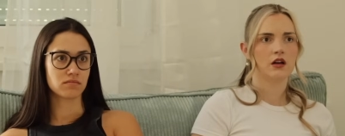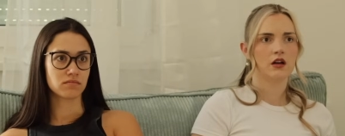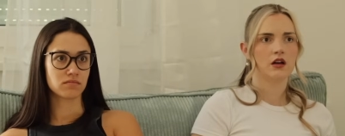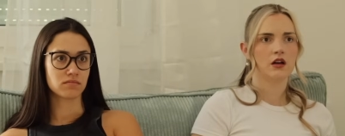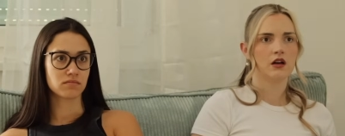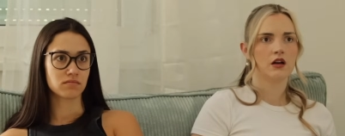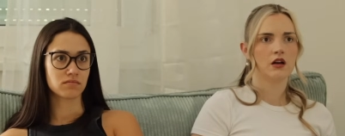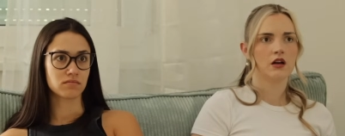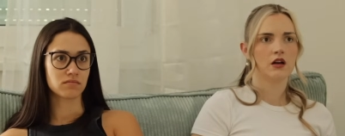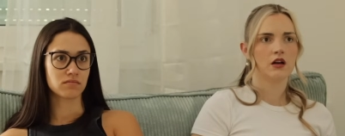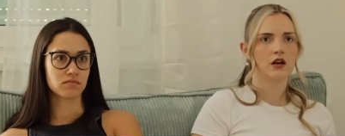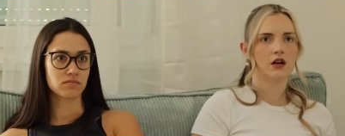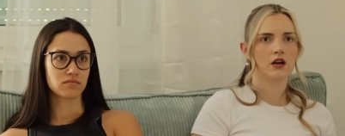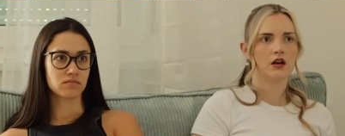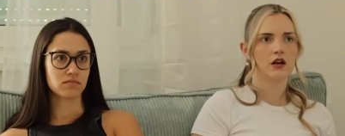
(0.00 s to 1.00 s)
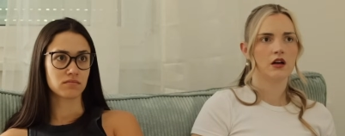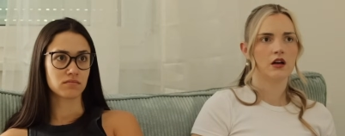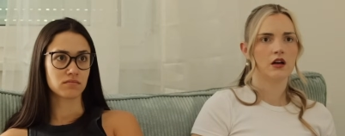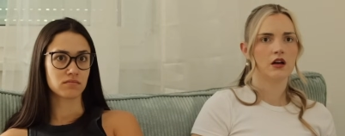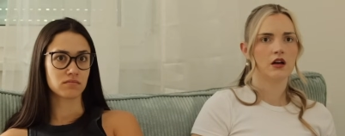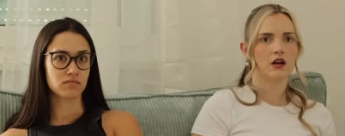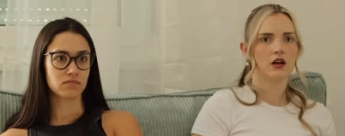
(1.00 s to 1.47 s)

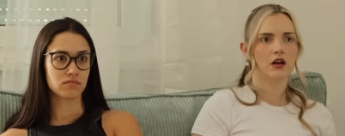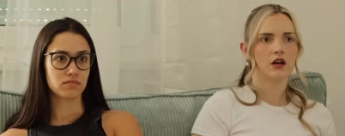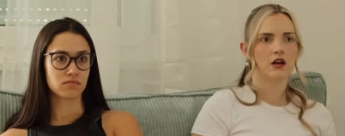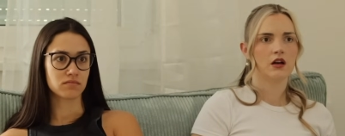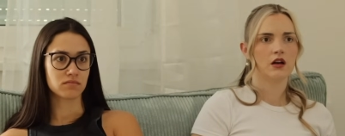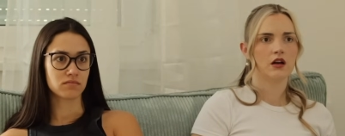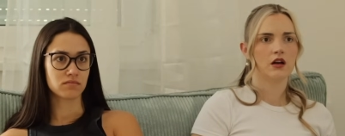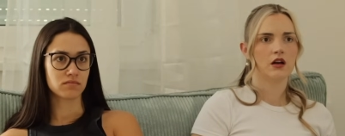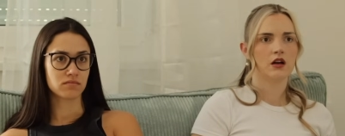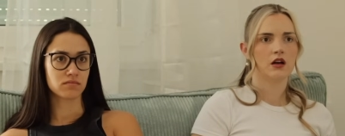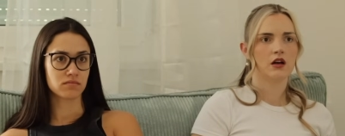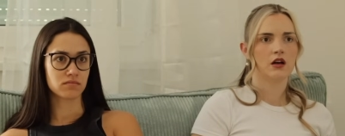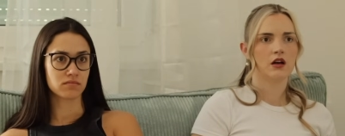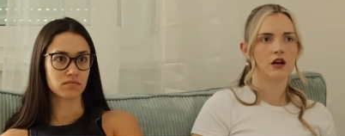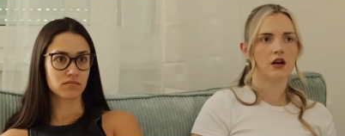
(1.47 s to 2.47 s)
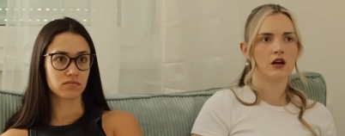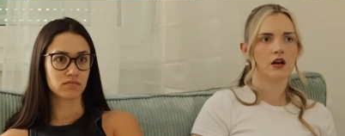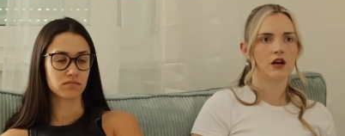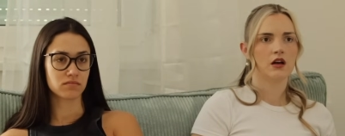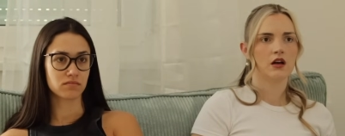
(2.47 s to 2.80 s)
Nobody speaks.